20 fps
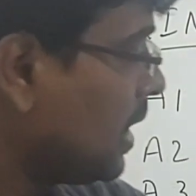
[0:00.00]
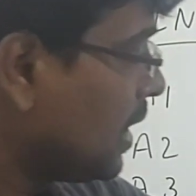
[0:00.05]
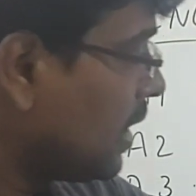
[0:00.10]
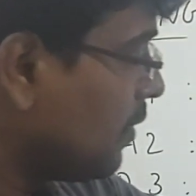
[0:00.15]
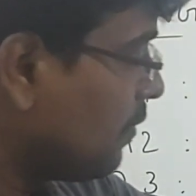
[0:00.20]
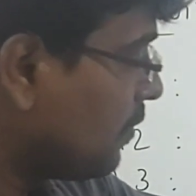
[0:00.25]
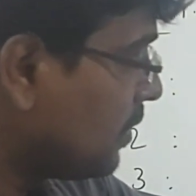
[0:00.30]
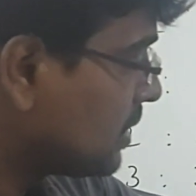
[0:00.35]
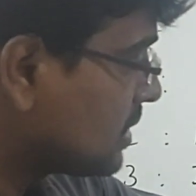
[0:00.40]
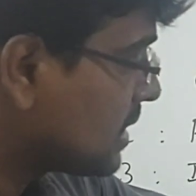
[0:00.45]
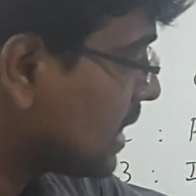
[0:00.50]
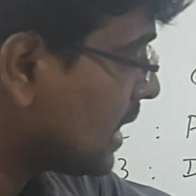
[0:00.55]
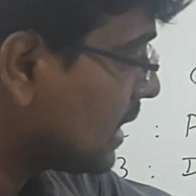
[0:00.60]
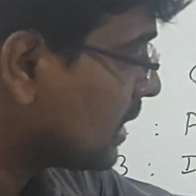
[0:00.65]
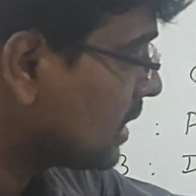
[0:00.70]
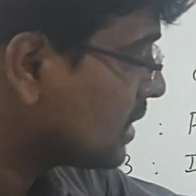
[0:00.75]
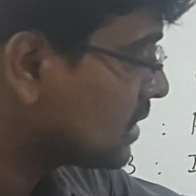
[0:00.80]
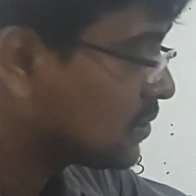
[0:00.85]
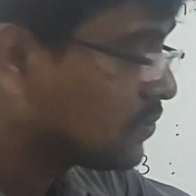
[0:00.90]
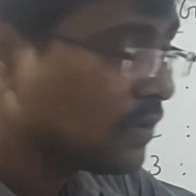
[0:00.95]
If it
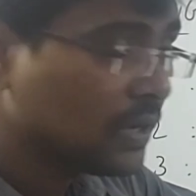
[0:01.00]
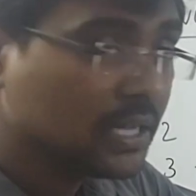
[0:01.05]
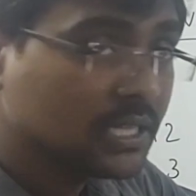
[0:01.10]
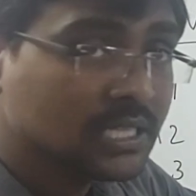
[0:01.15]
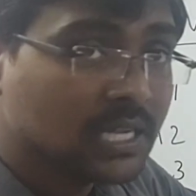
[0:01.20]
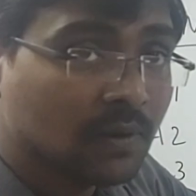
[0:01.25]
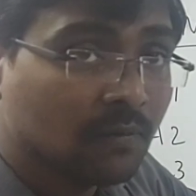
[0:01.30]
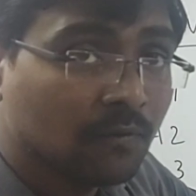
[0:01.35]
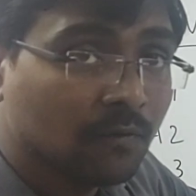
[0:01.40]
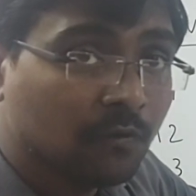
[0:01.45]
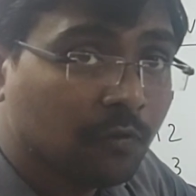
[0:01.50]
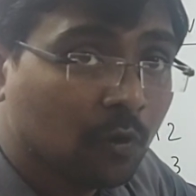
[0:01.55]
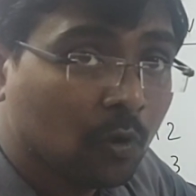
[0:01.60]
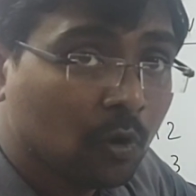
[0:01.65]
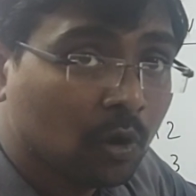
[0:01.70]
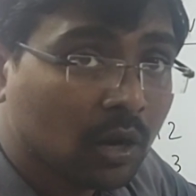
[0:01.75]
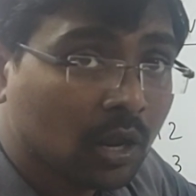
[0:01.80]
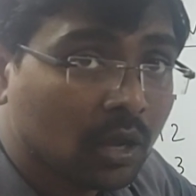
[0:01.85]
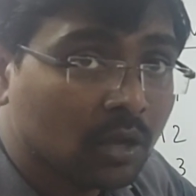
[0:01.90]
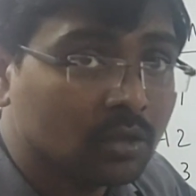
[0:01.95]
satisfies
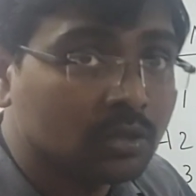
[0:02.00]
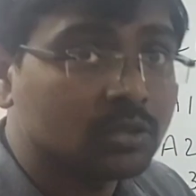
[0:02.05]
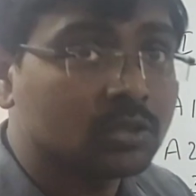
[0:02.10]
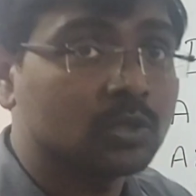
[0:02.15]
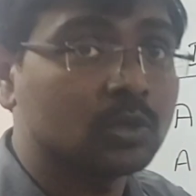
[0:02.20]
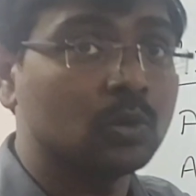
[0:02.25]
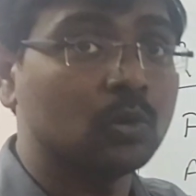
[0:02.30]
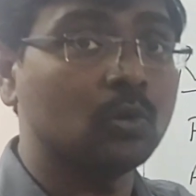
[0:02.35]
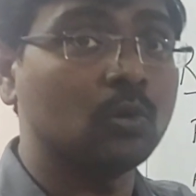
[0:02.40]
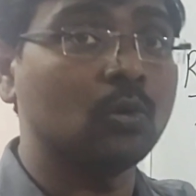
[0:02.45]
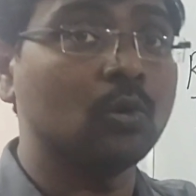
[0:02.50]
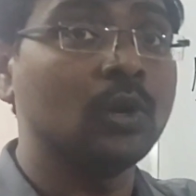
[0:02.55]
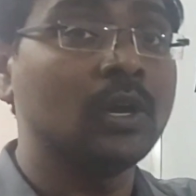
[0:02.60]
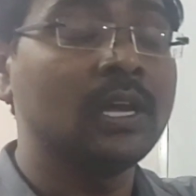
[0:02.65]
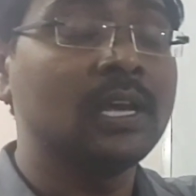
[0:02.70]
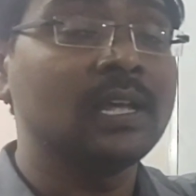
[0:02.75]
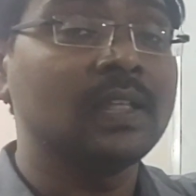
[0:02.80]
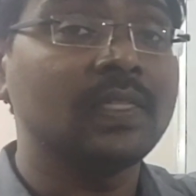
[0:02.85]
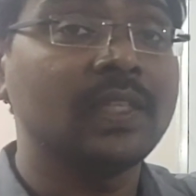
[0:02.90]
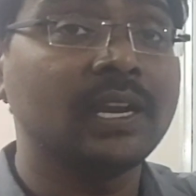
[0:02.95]
M4 also,
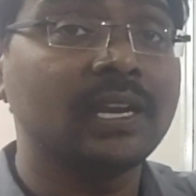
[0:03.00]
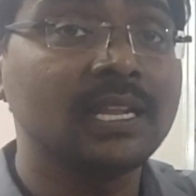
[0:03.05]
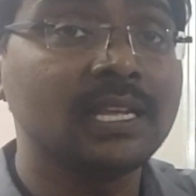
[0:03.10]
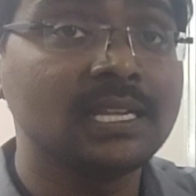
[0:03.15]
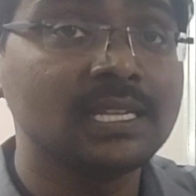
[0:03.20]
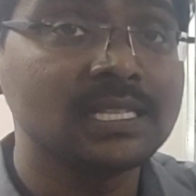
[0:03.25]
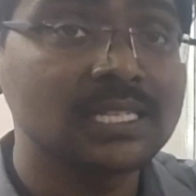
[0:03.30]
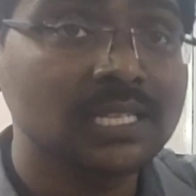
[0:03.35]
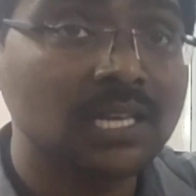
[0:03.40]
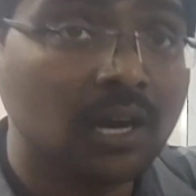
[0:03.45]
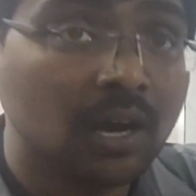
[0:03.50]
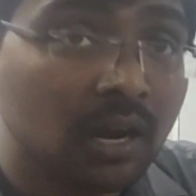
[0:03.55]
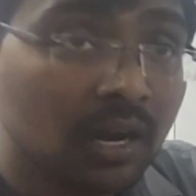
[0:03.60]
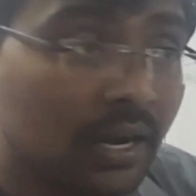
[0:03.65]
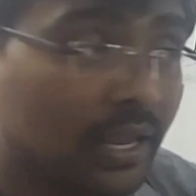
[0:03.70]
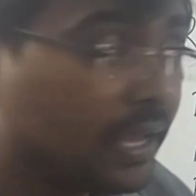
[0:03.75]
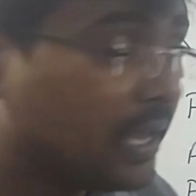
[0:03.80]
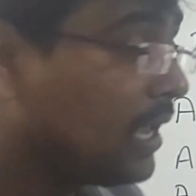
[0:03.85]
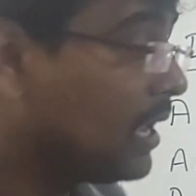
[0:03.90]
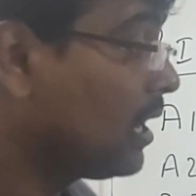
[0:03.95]
that is
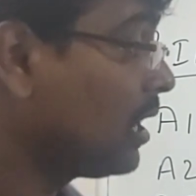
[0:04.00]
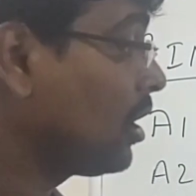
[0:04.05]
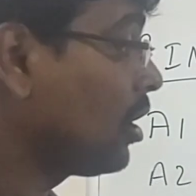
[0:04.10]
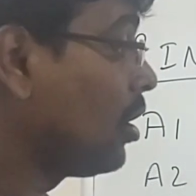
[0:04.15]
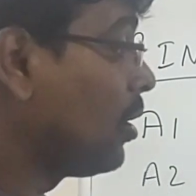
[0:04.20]
called a